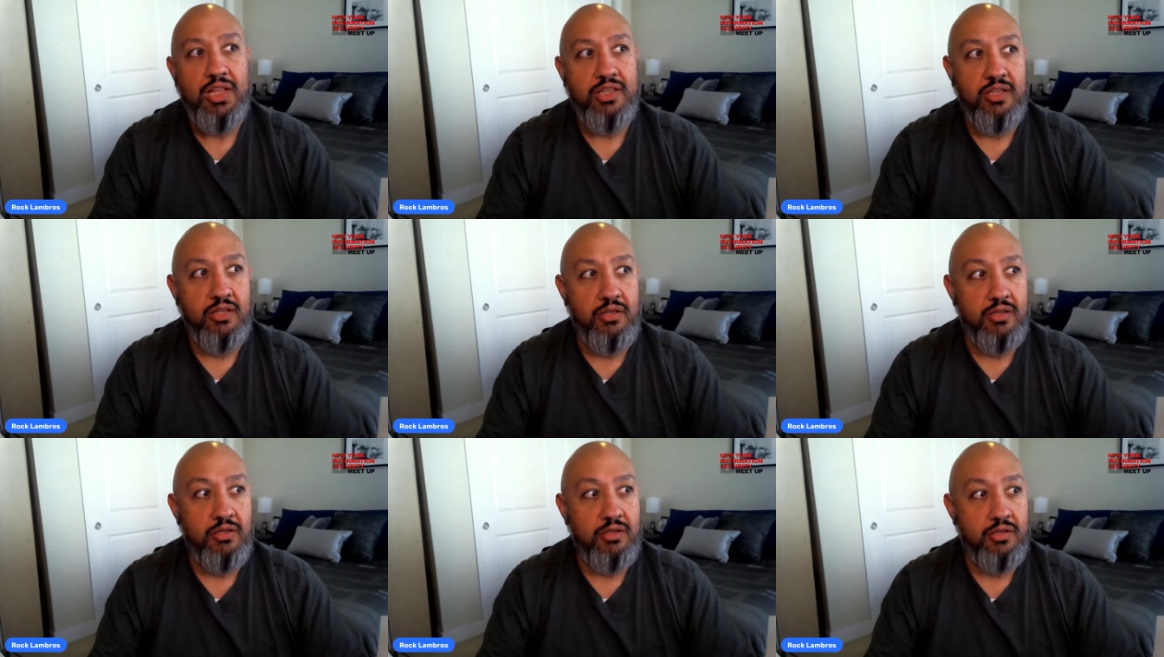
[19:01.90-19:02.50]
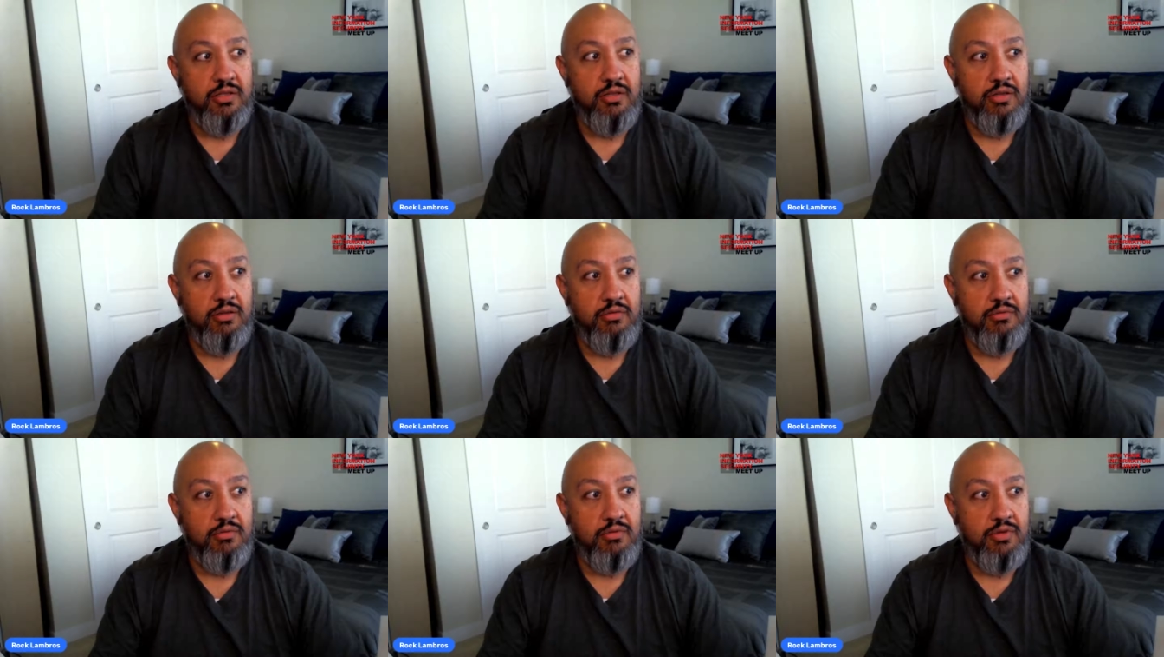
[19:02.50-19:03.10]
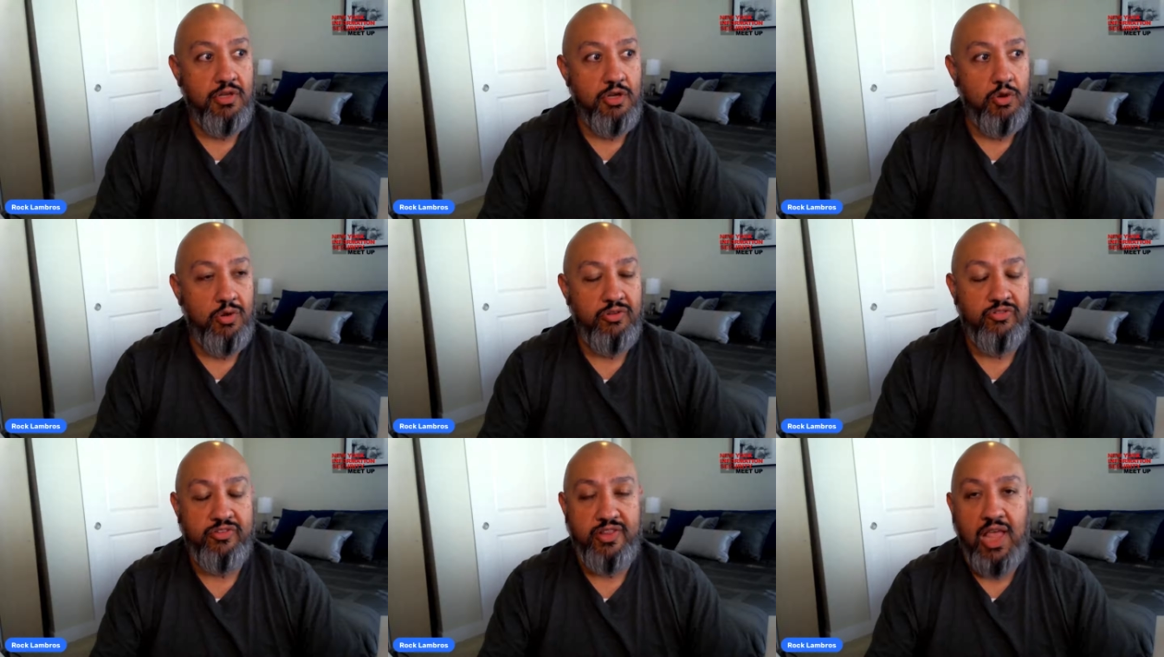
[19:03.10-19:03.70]
to
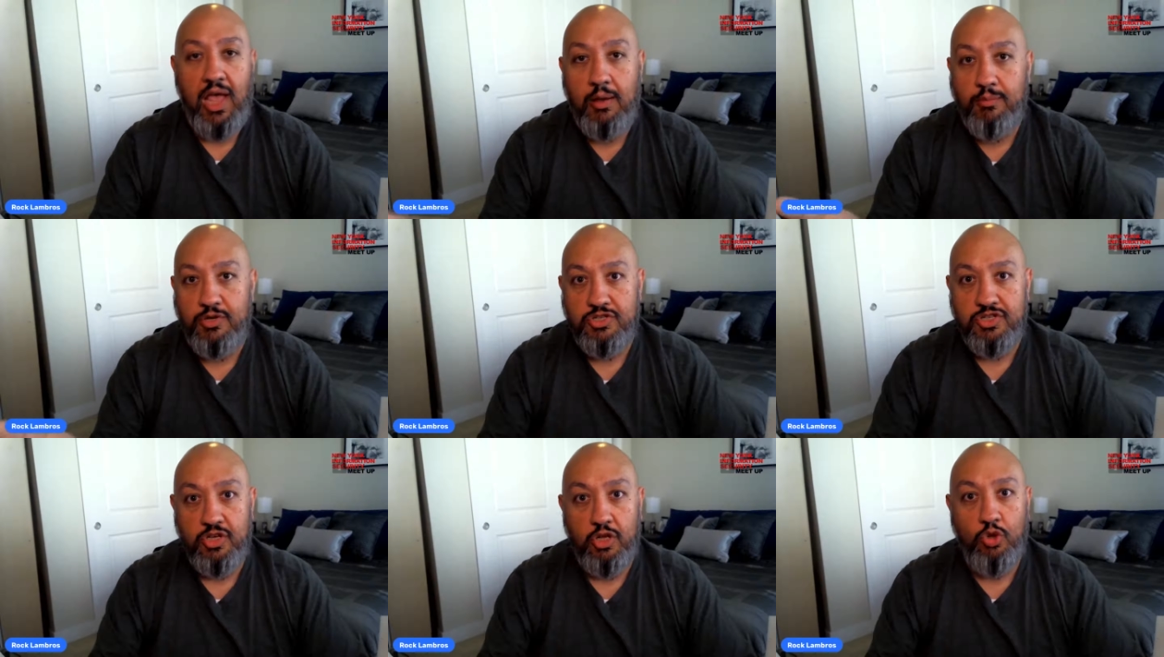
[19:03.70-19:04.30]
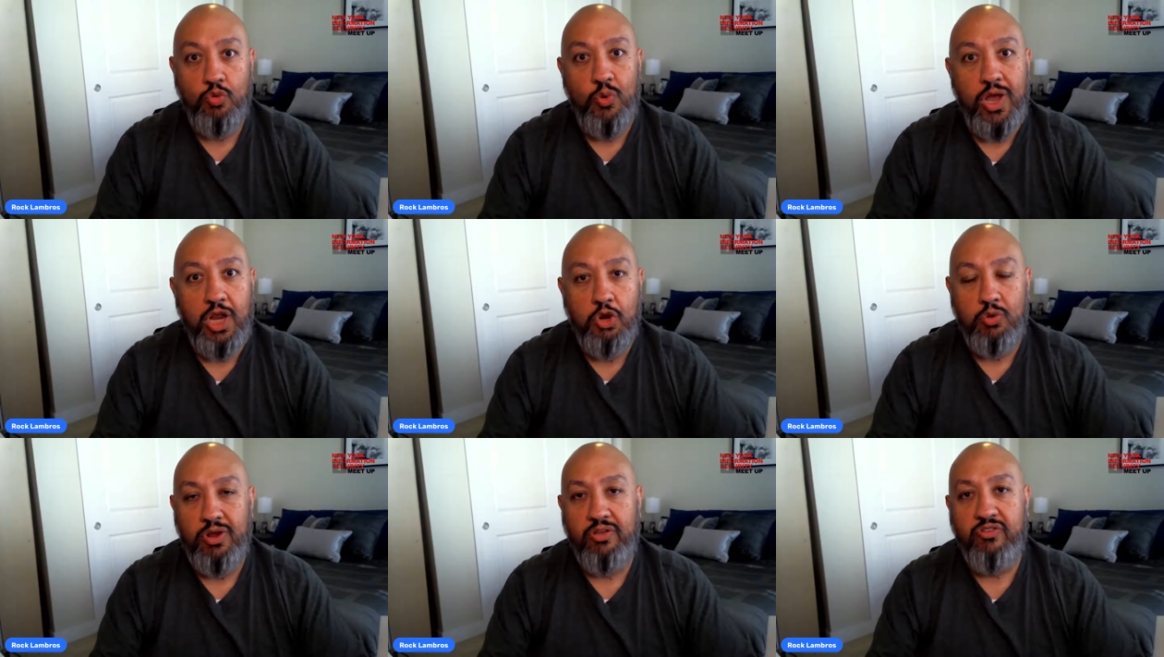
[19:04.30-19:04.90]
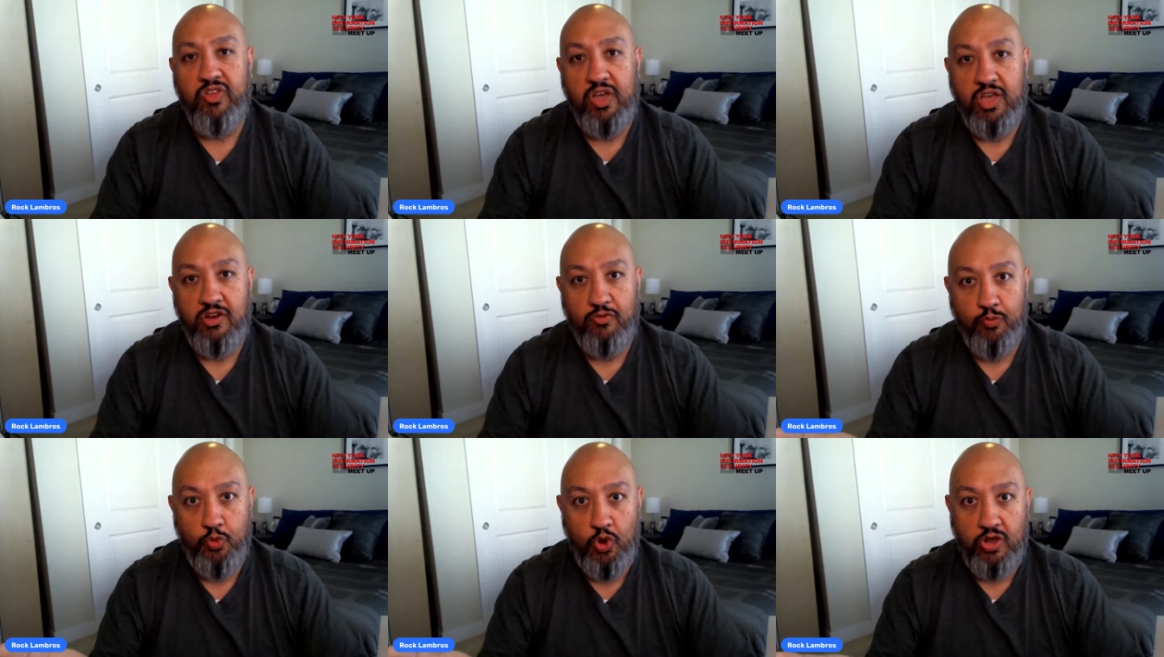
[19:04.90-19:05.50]
establish a greater
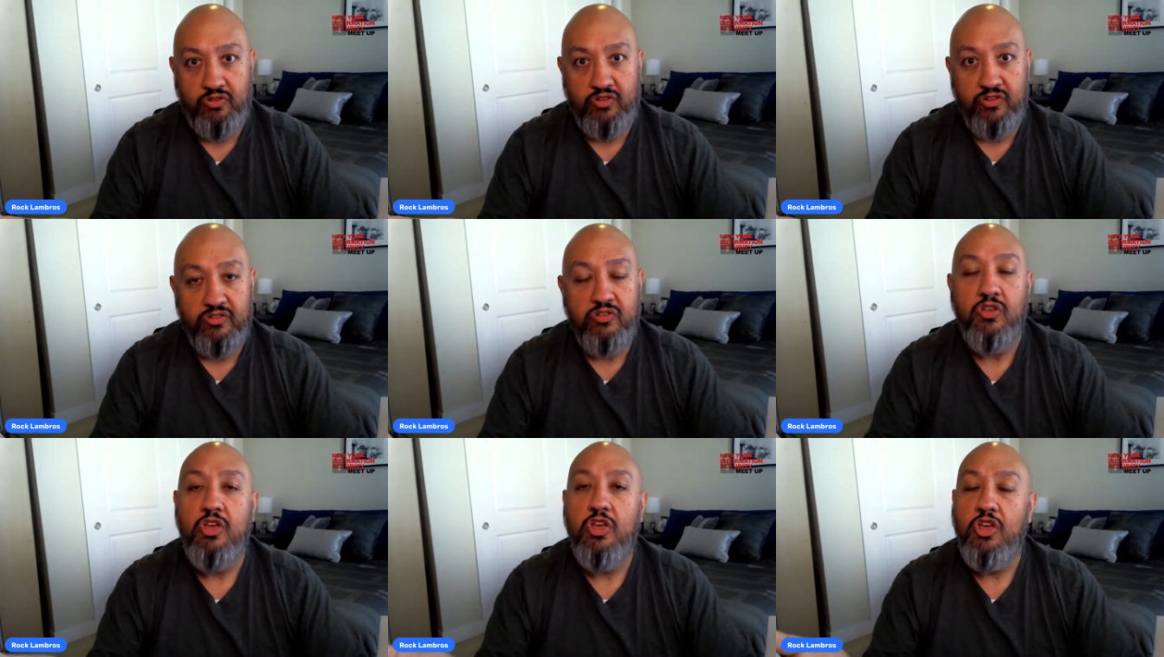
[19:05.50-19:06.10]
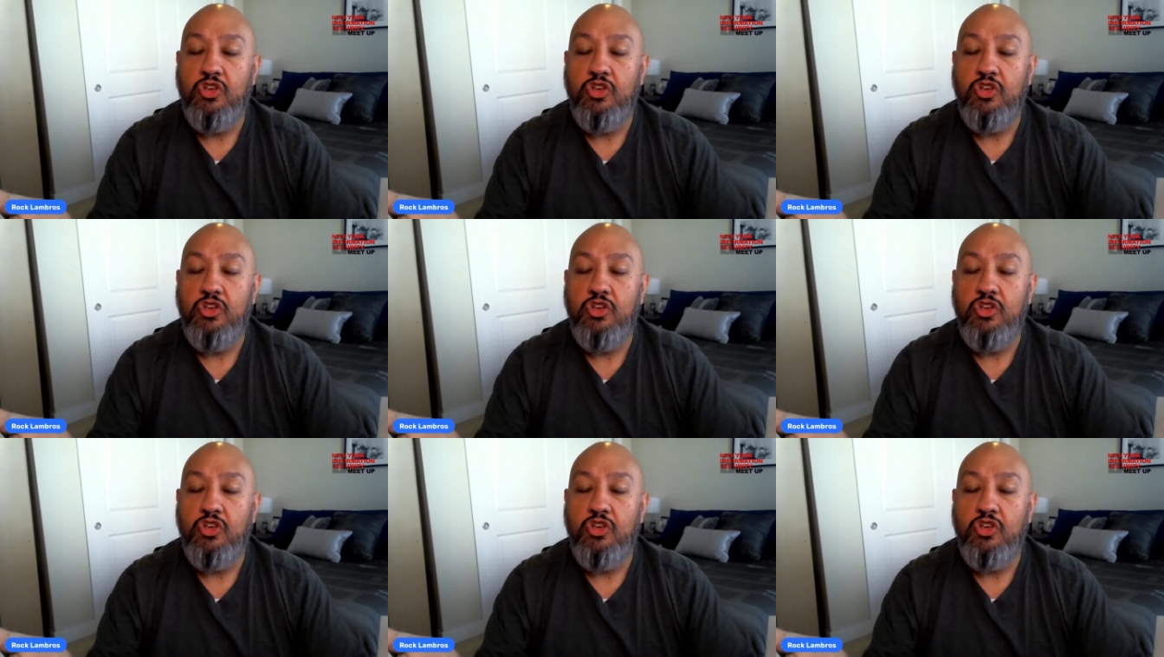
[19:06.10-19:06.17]
executive presence,